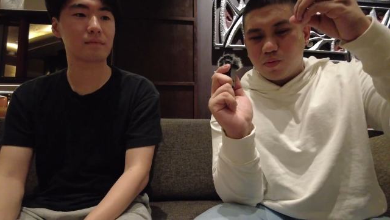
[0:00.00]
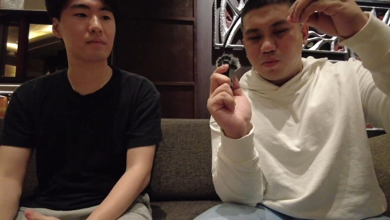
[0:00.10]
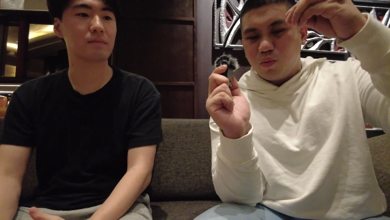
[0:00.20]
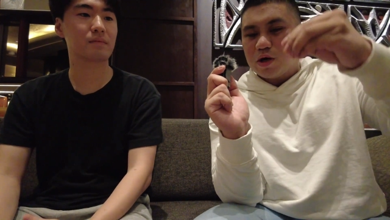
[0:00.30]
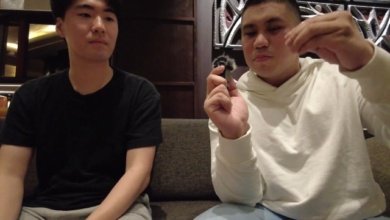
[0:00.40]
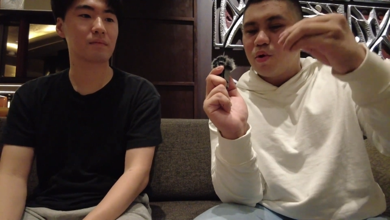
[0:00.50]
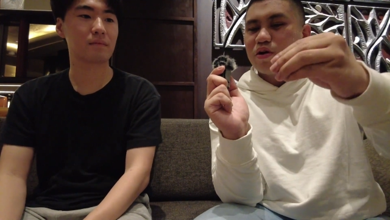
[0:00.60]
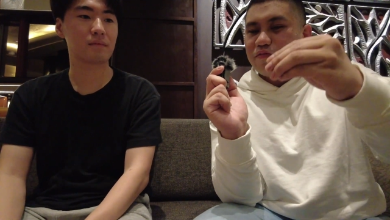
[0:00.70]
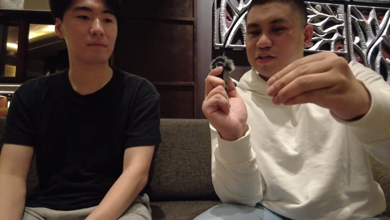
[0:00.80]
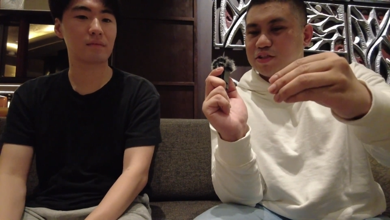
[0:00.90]
Speaker 1: What
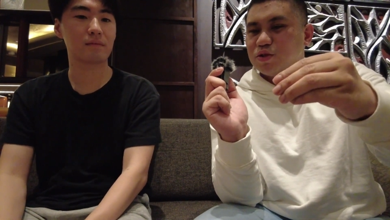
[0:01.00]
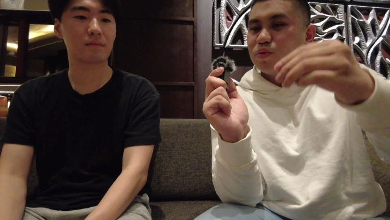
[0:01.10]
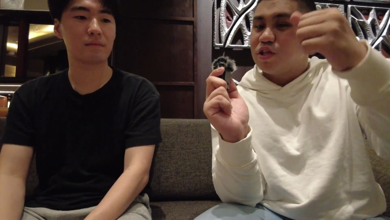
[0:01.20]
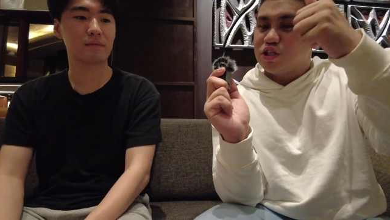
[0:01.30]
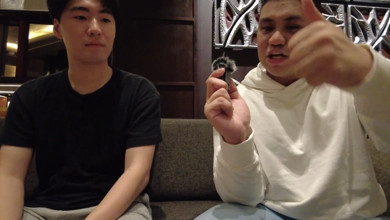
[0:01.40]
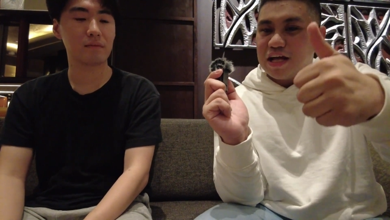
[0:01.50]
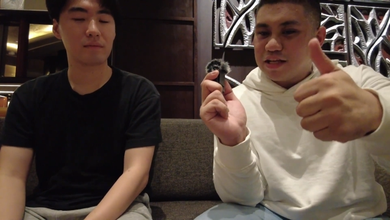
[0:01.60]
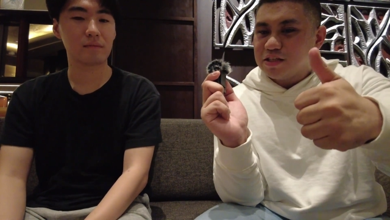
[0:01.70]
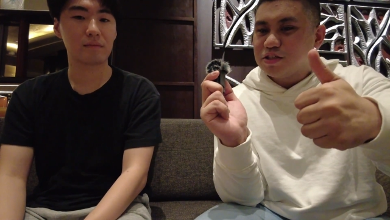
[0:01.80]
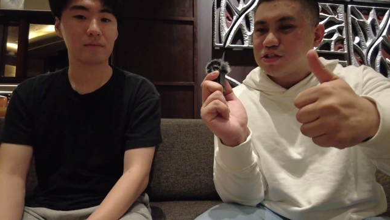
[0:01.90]
motivates you? The
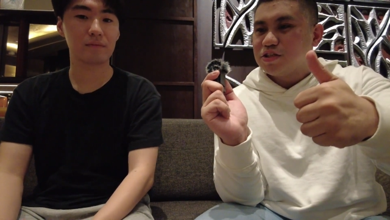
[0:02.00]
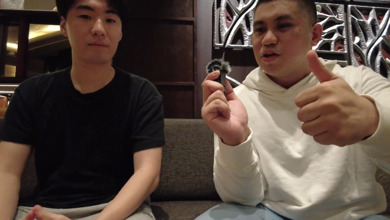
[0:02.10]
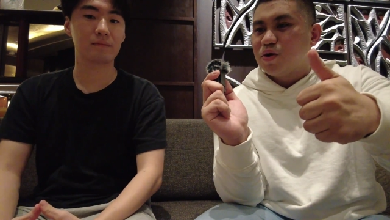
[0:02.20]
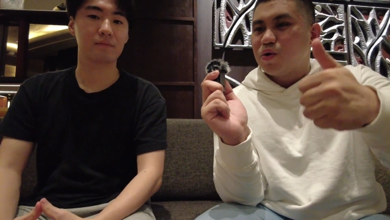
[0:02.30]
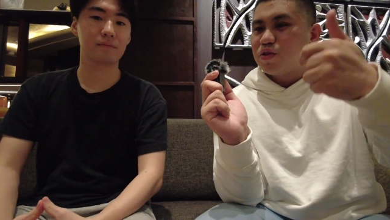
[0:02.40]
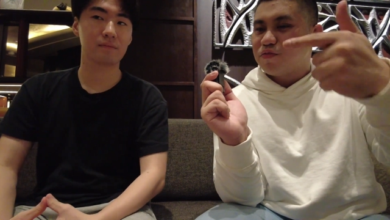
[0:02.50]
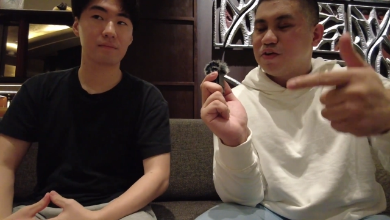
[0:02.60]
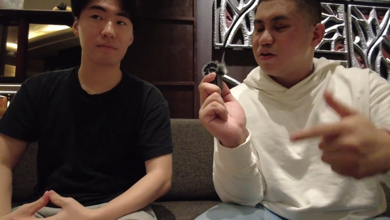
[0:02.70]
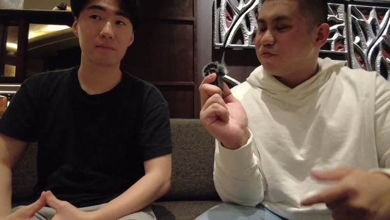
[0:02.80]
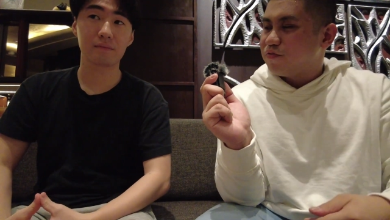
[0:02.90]
challenge or the
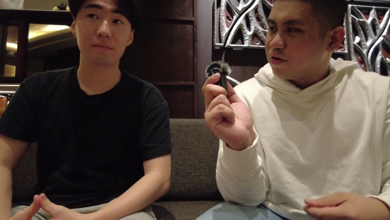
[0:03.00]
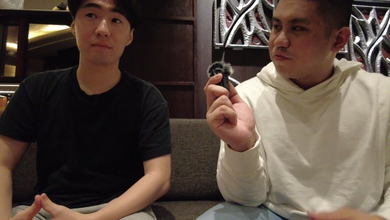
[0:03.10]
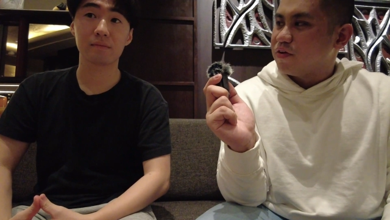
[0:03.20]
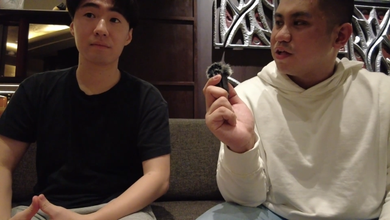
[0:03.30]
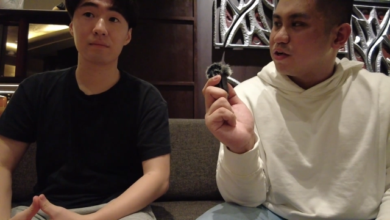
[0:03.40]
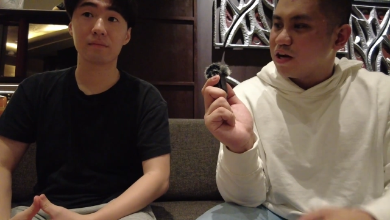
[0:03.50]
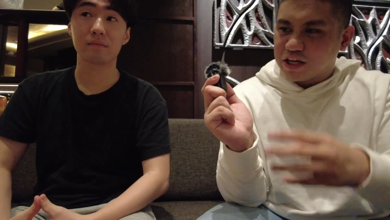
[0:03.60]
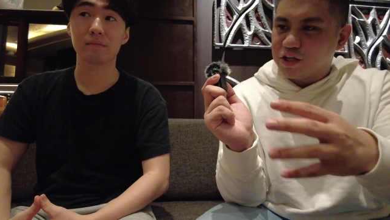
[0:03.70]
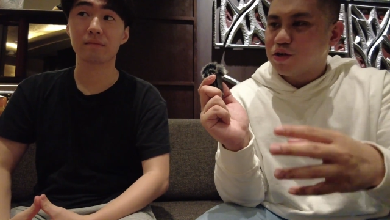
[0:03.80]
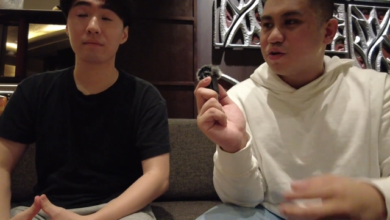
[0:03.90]
fear of, fear of failure?
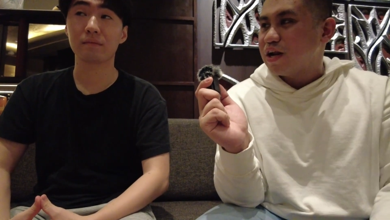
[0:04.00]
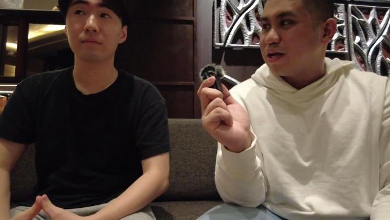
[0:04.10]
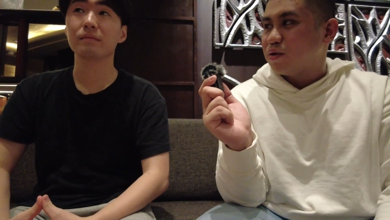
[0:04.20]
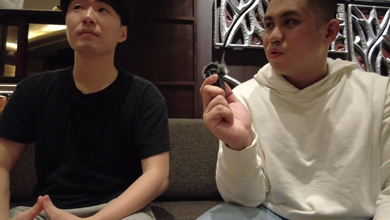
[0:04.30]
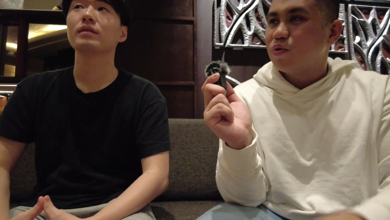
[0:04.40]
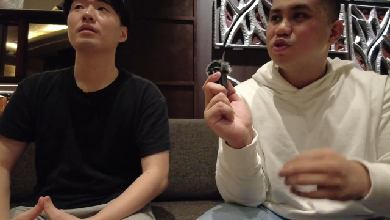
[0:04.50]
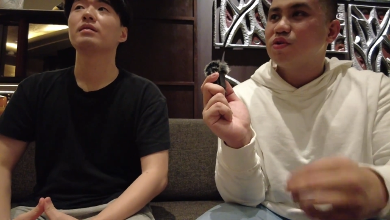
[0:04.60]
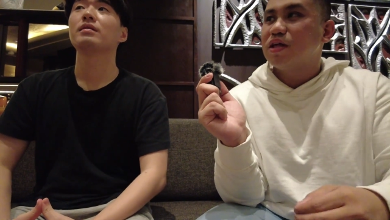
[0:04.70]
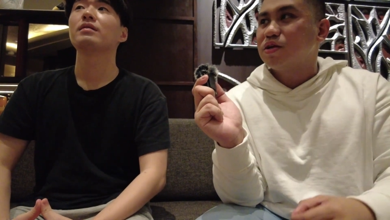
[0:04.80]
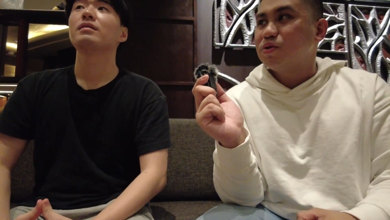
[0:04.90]
Like in your lane, what would you rather